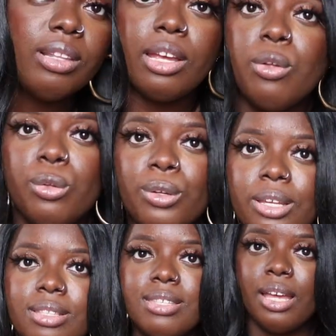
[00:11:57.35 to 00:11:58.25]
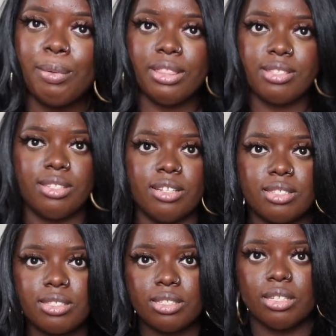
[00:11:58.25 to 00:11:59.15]
like who can tell me this
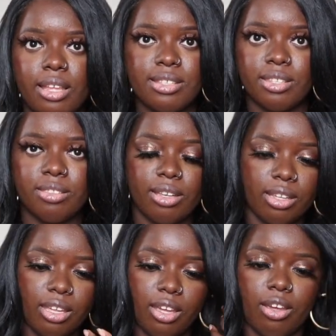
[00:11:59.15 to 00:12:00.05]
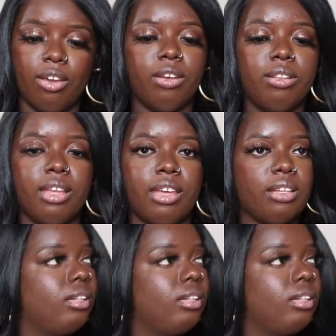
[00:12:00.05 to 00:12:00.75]
looks like synthetic hair like